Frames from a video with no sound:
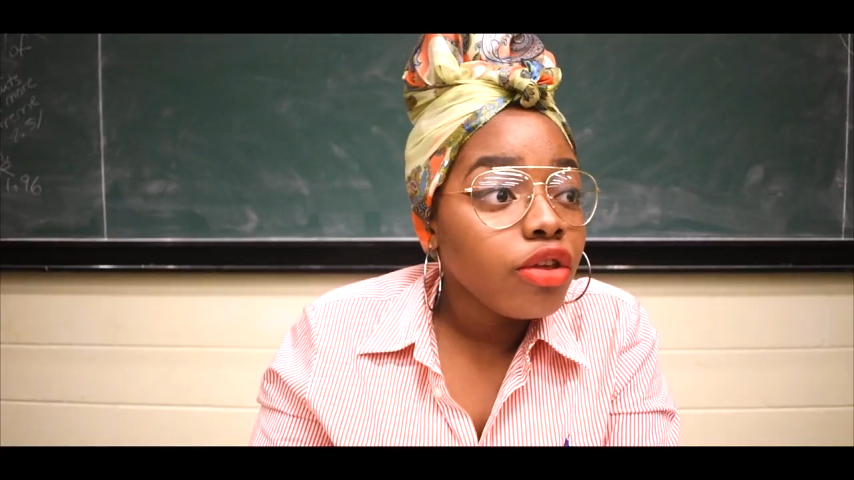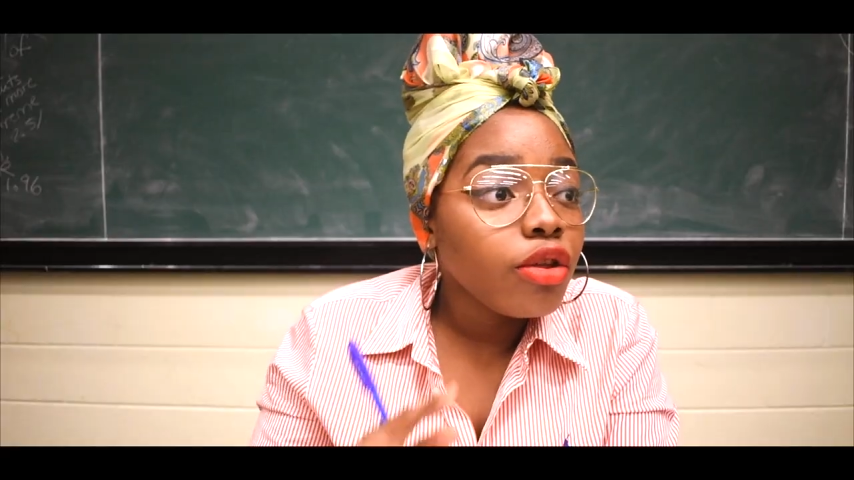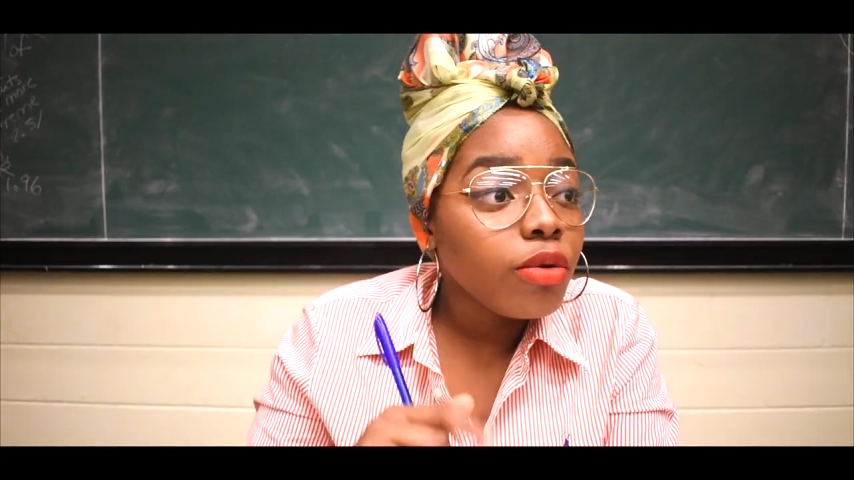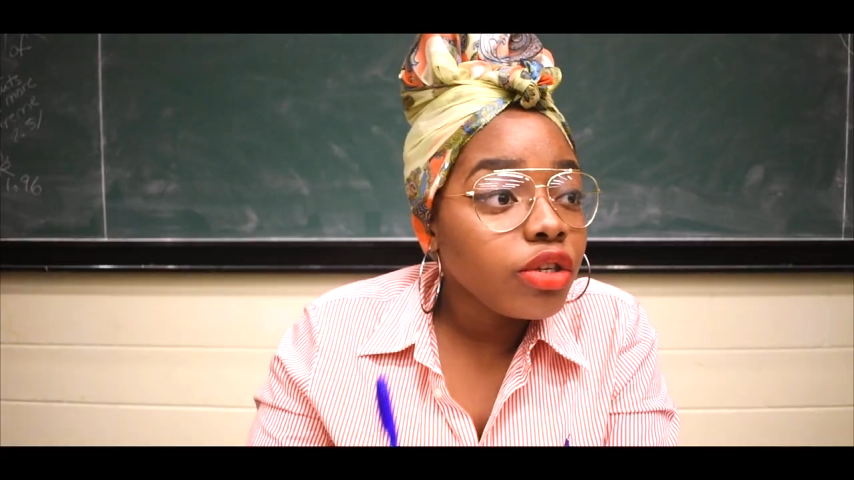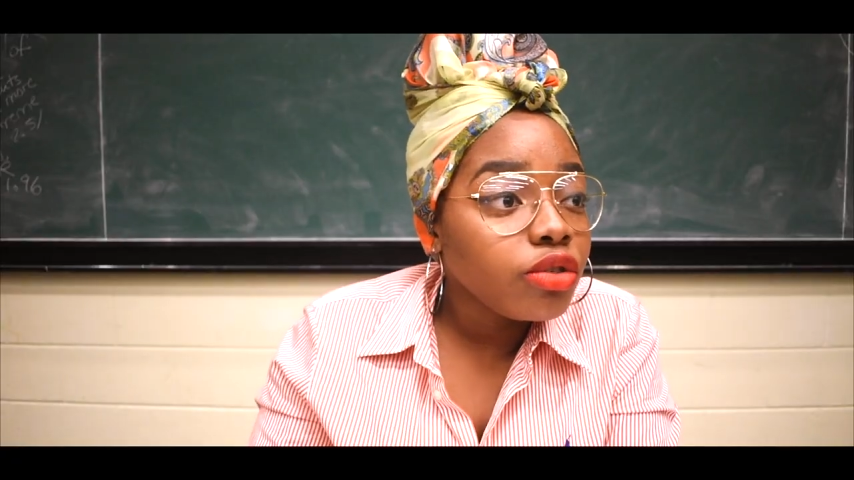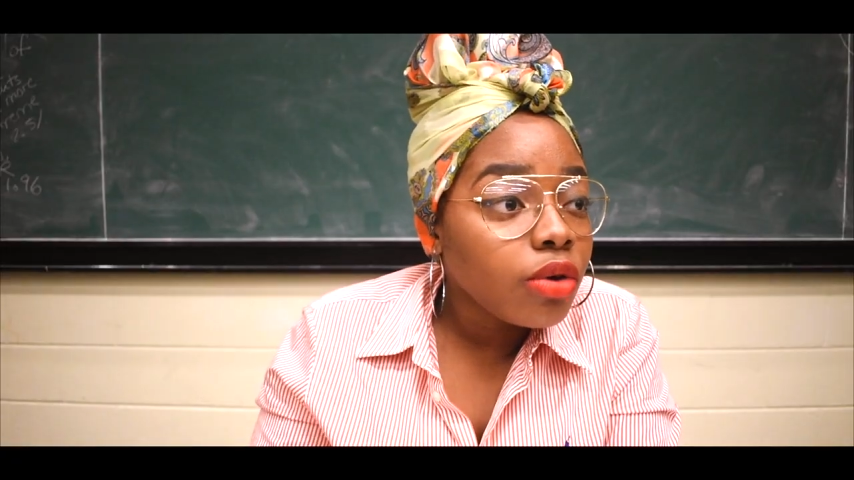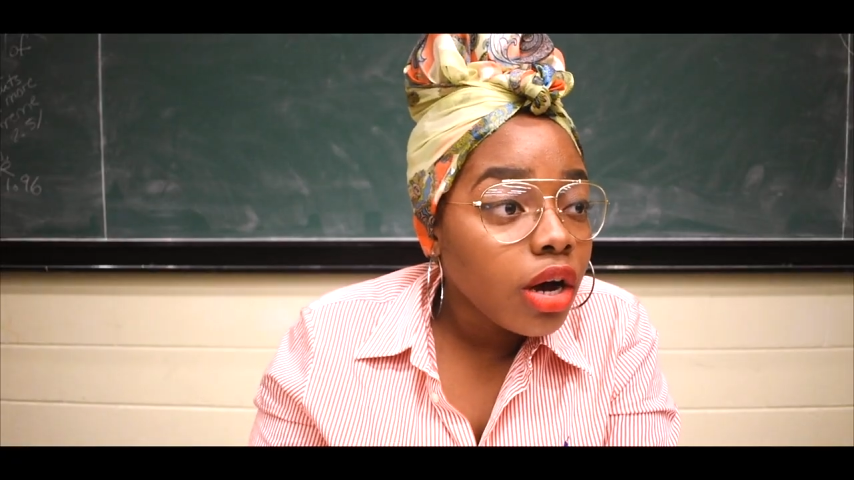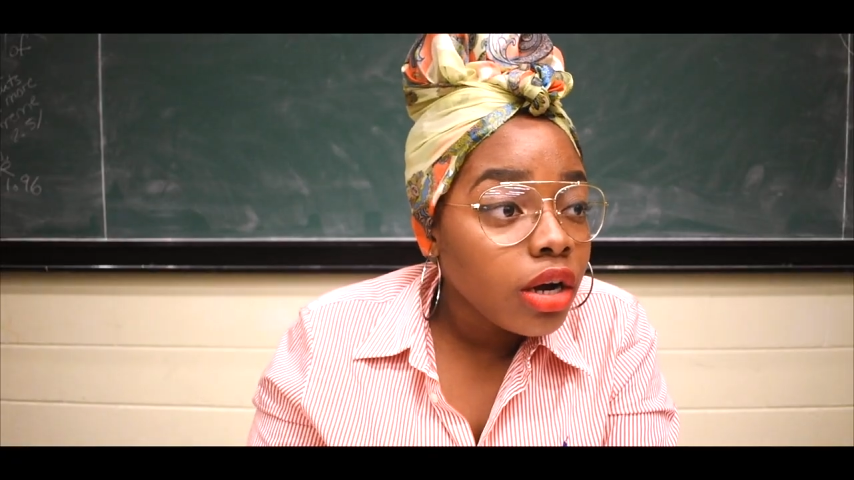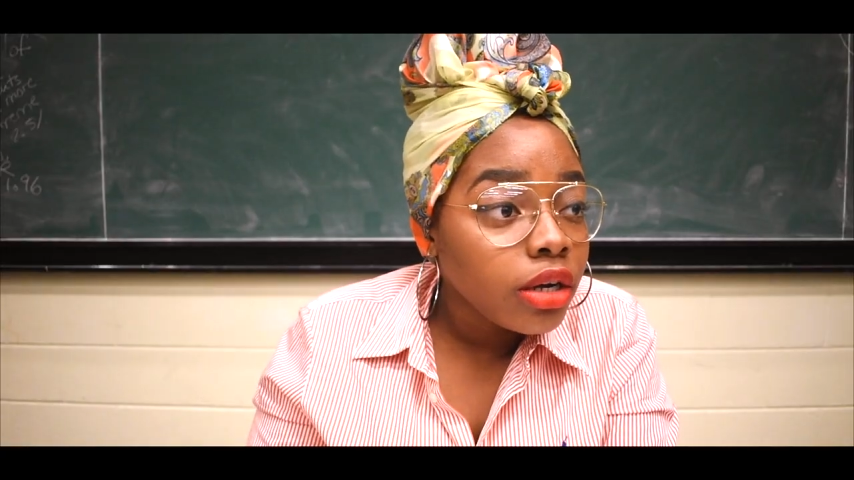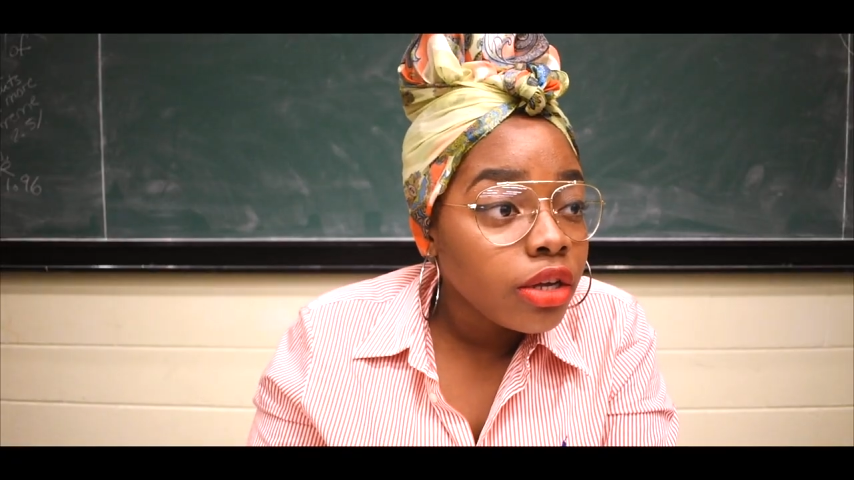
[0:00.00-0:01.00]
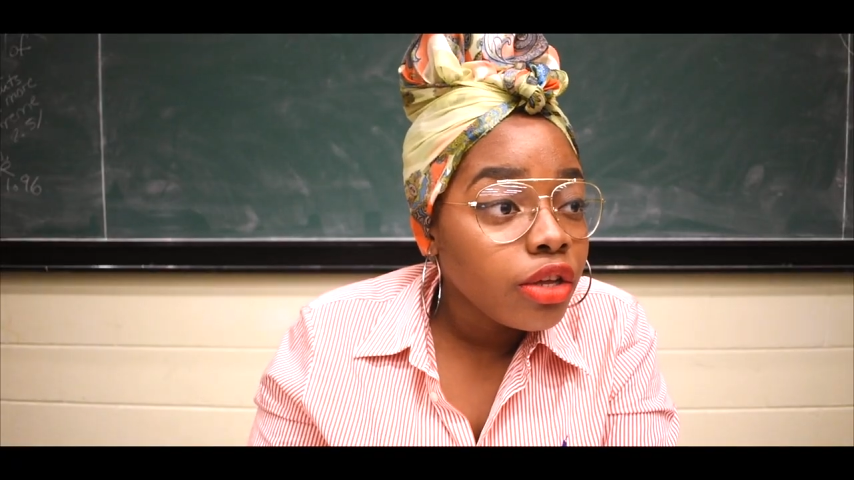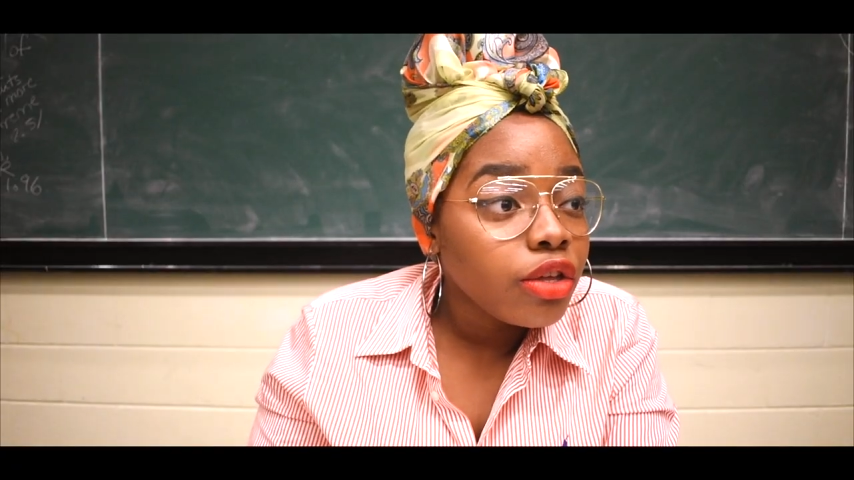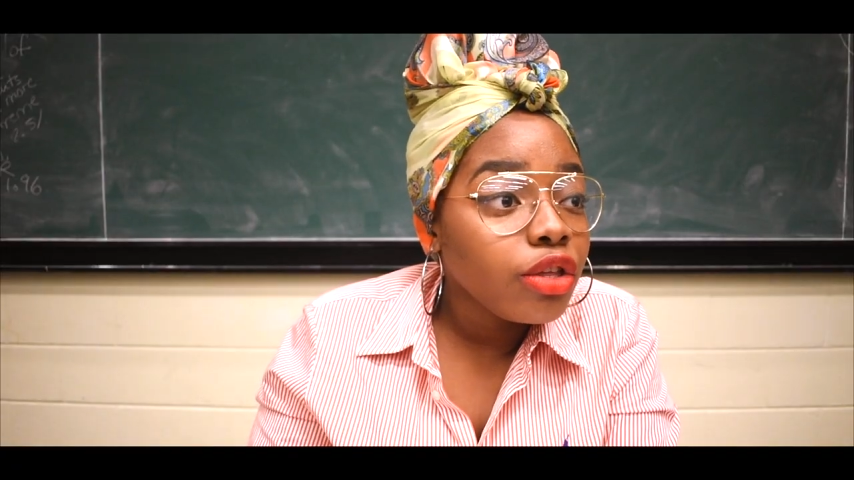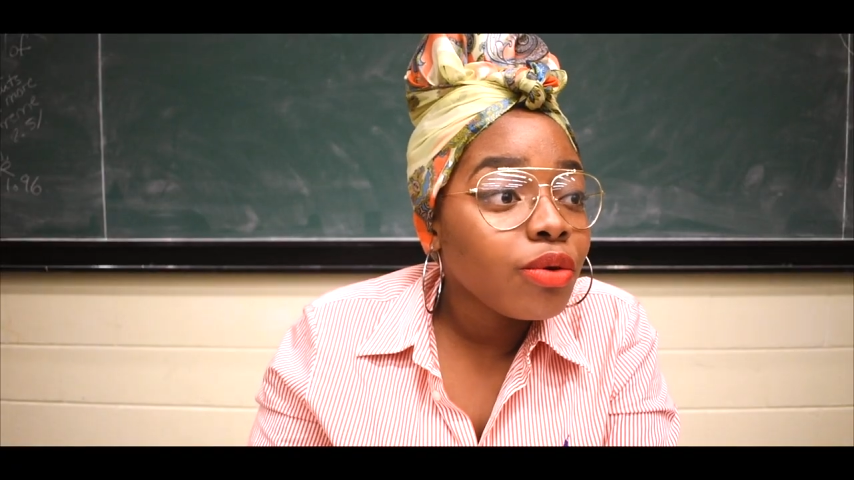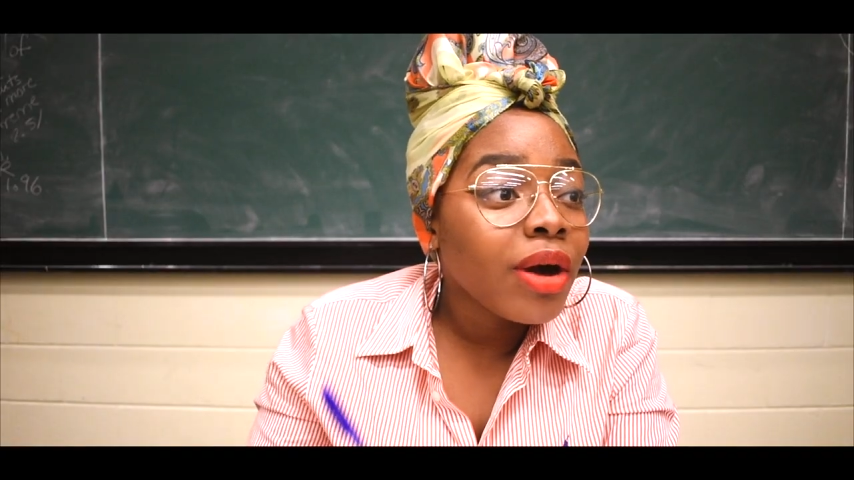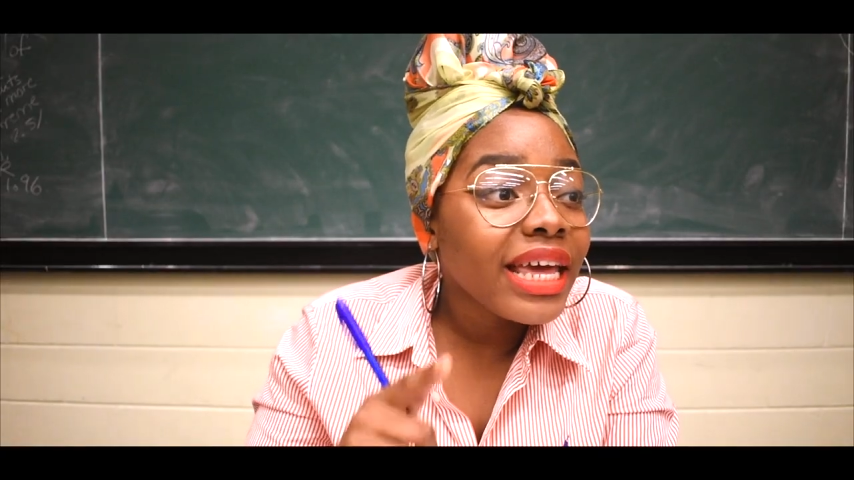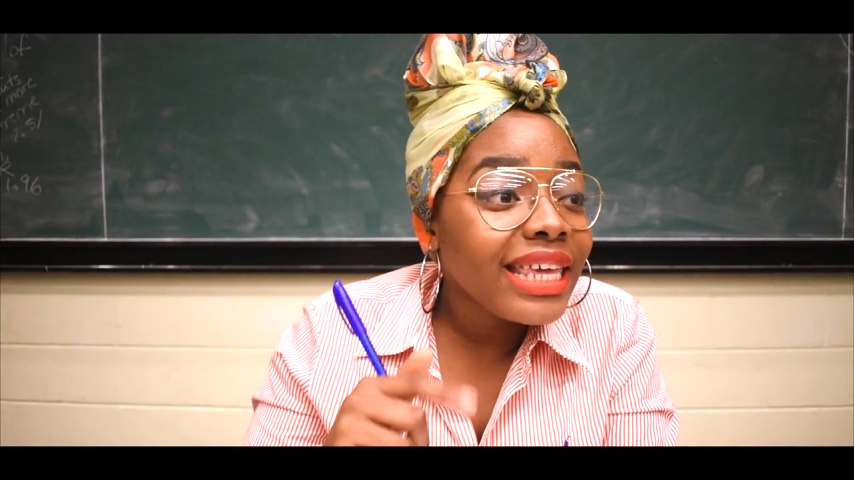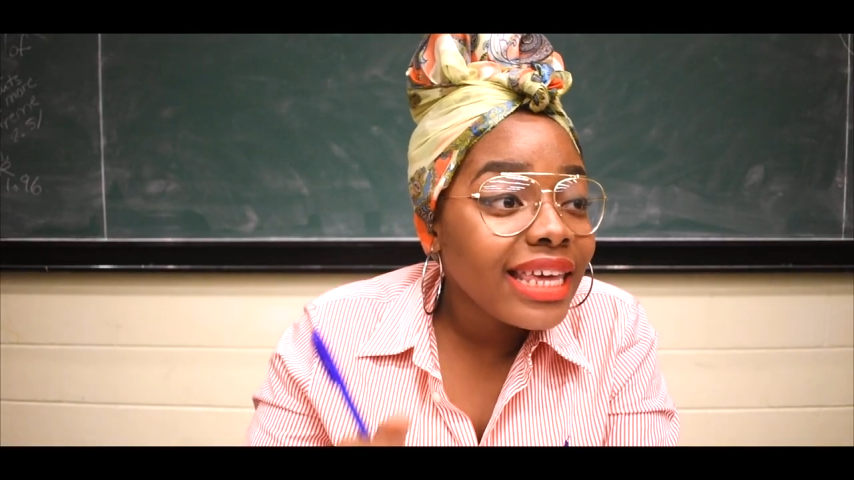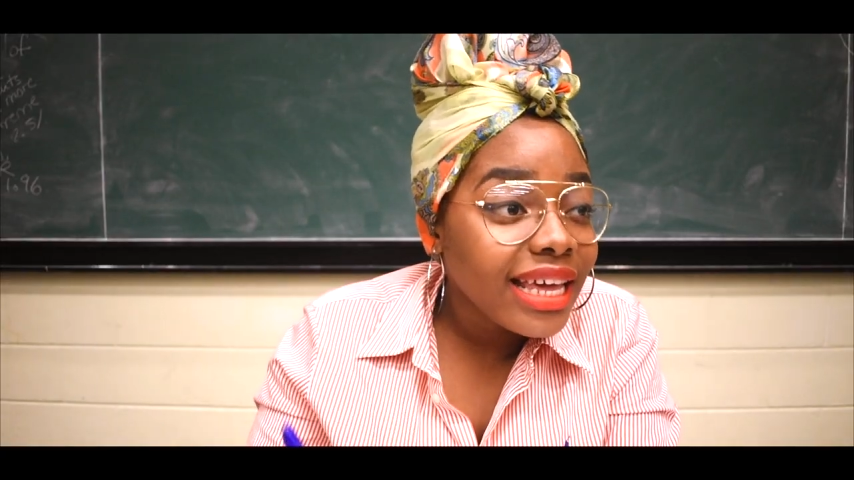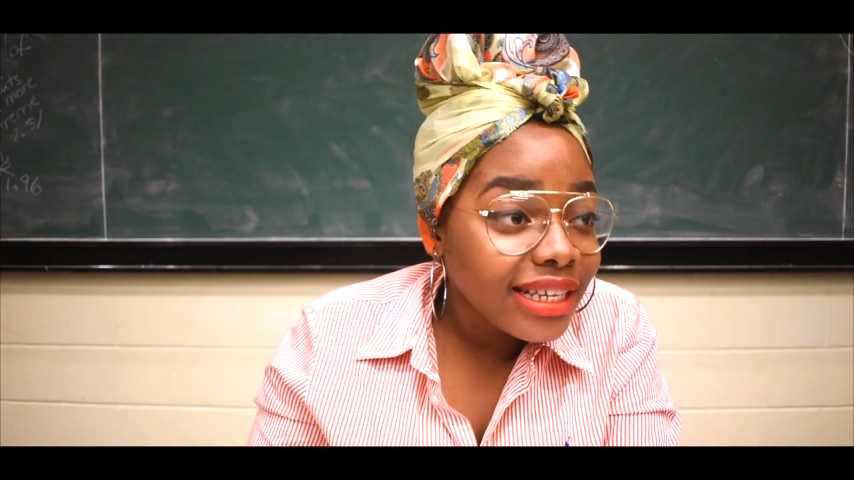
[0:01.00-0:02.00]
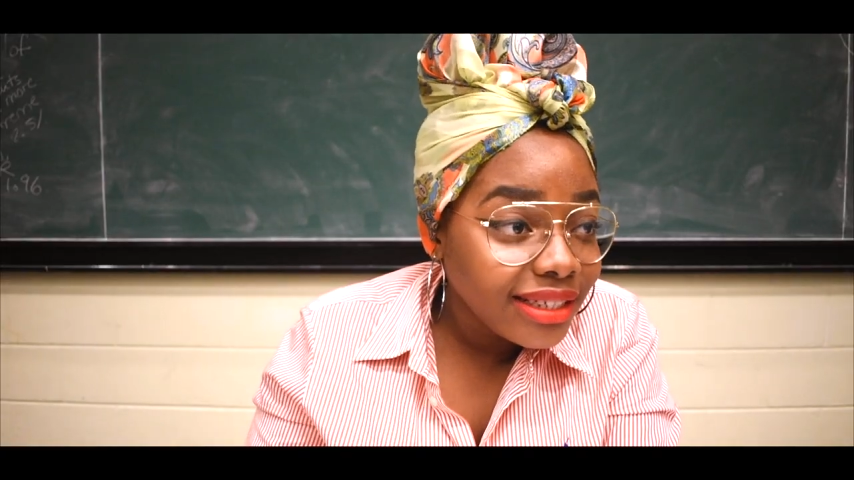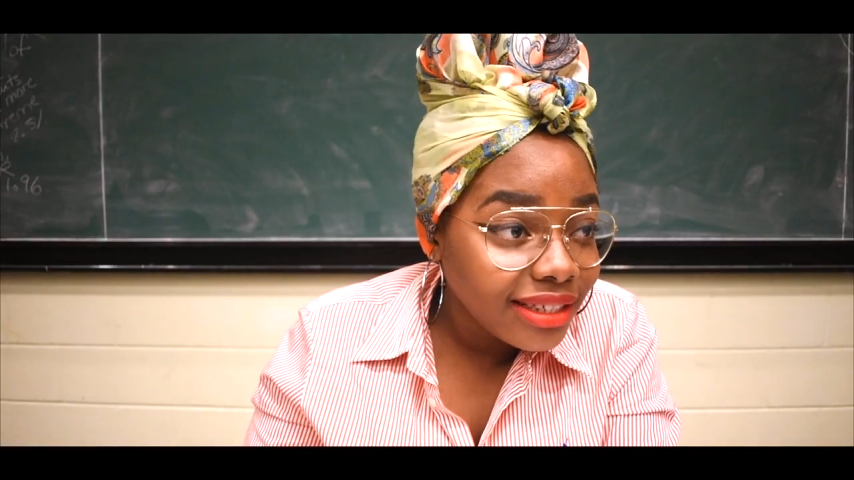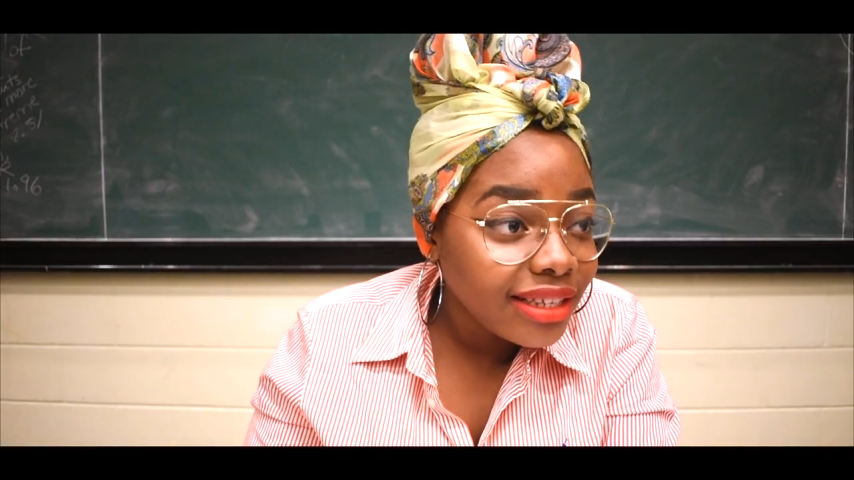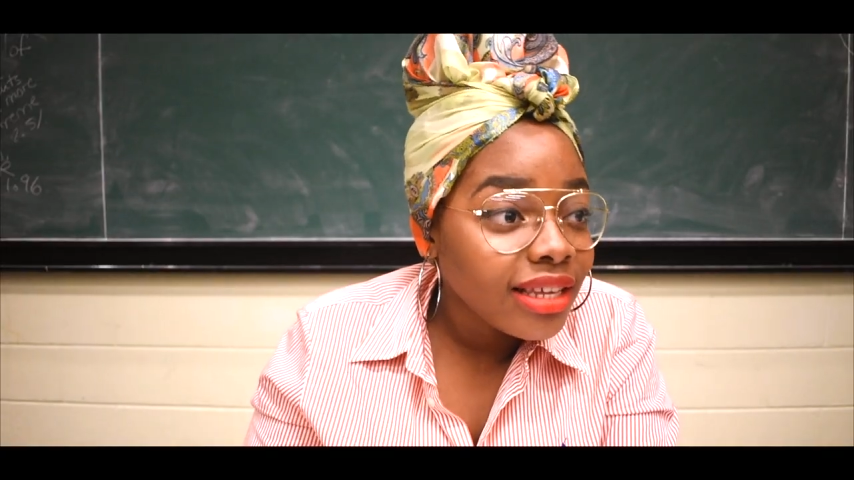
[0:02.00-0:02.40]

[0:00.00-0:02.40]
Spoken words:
You know what you are? You are ES.